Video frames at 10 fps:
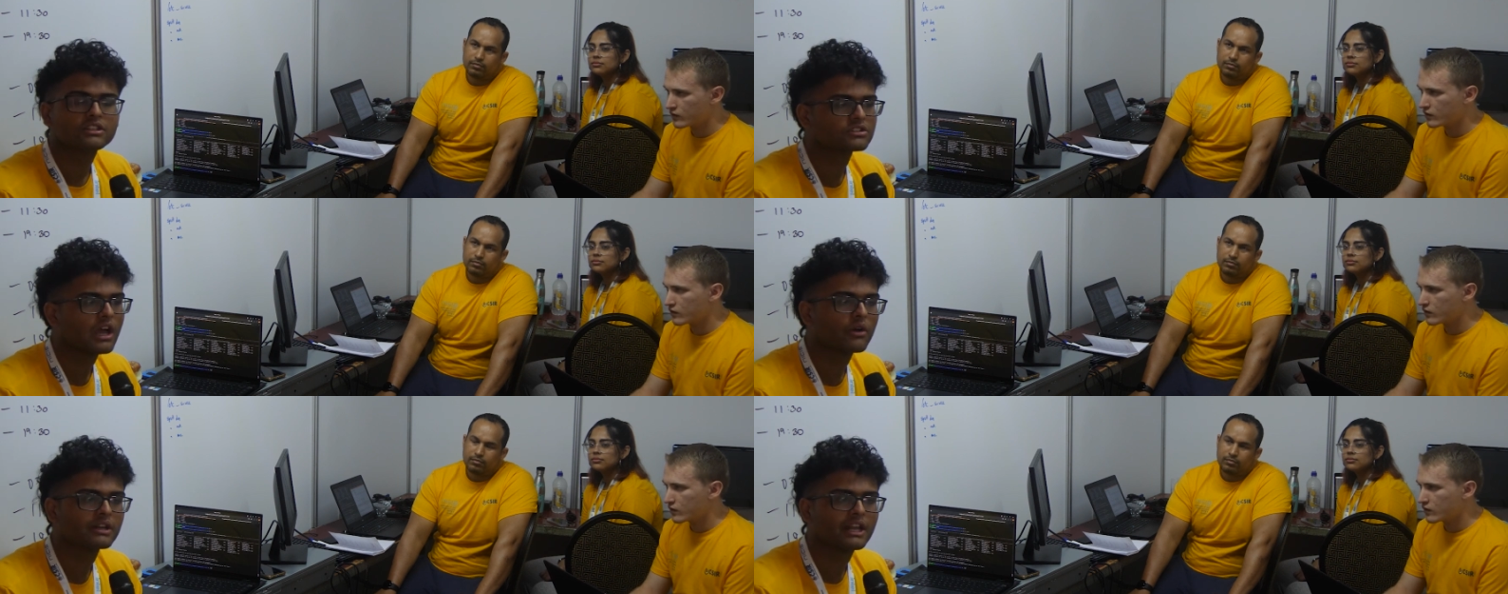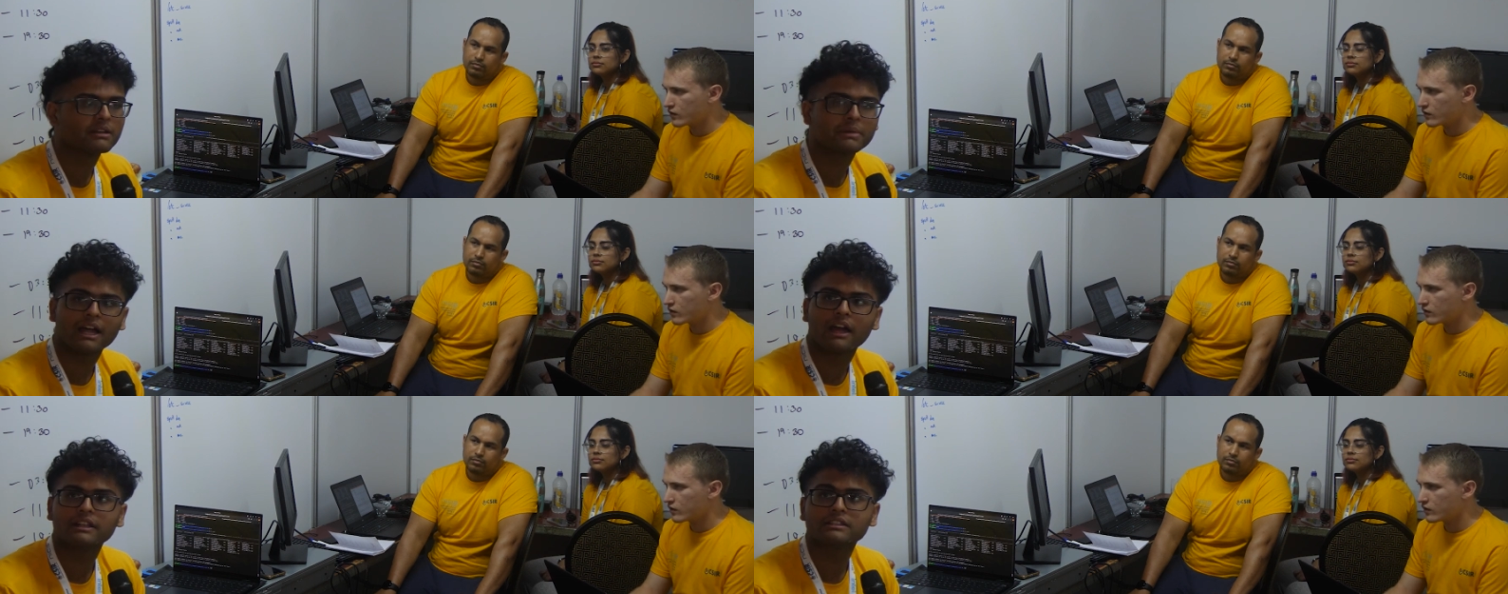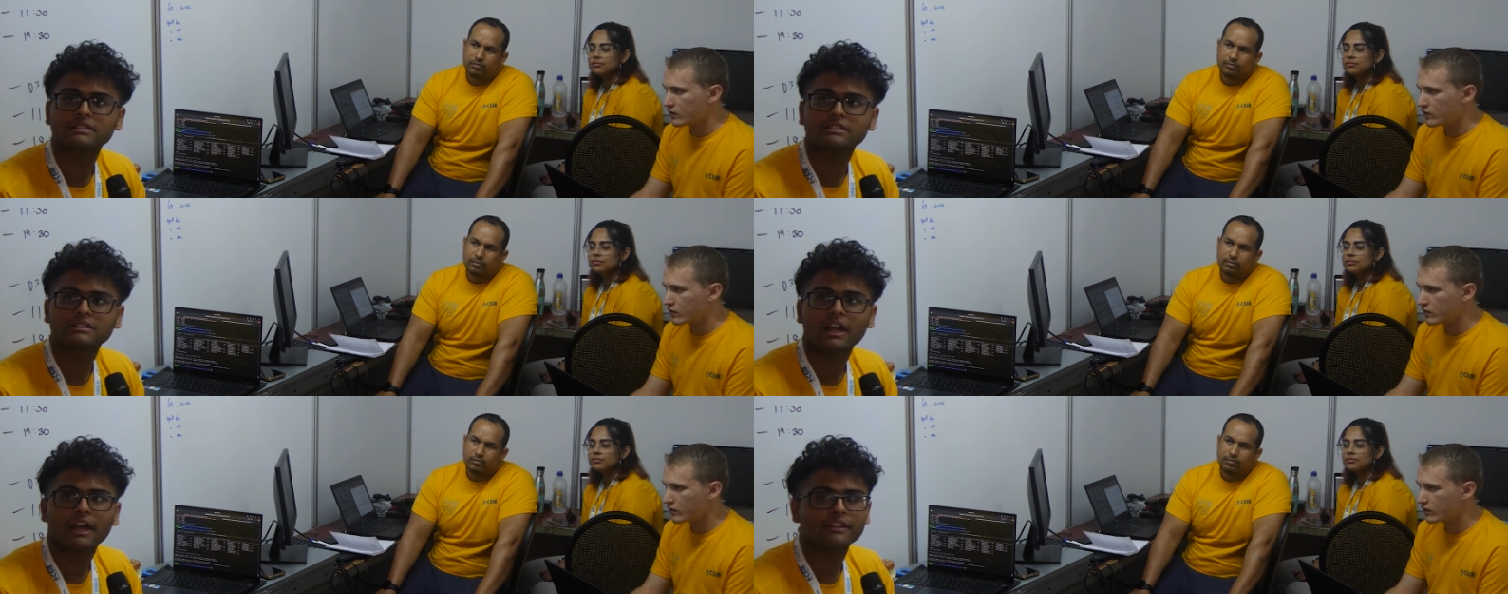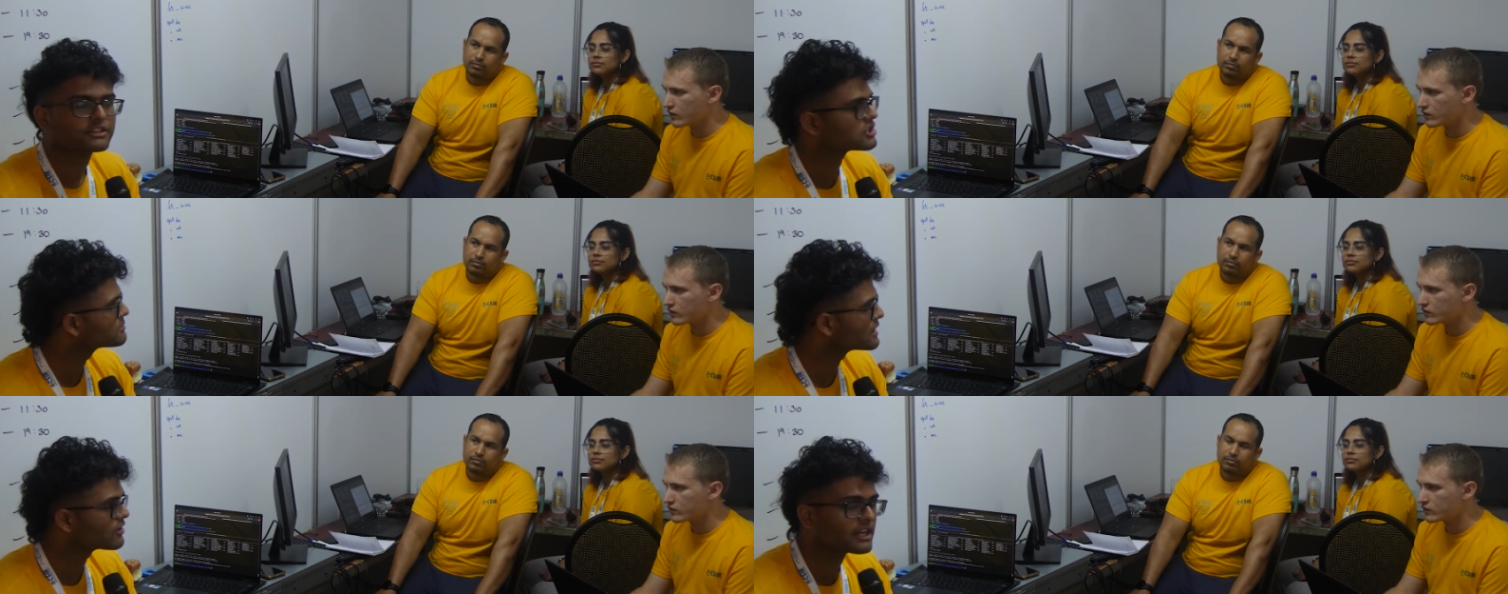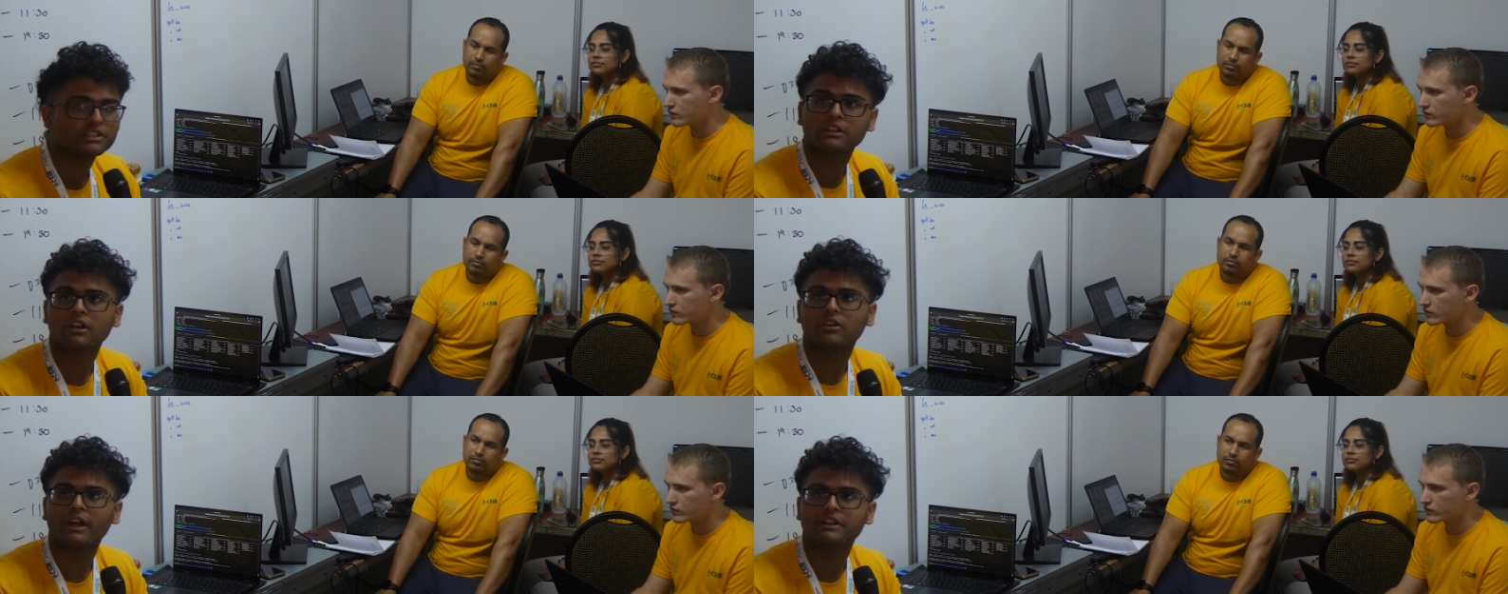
Speaker 1: do our net plans, and then just be ready to go.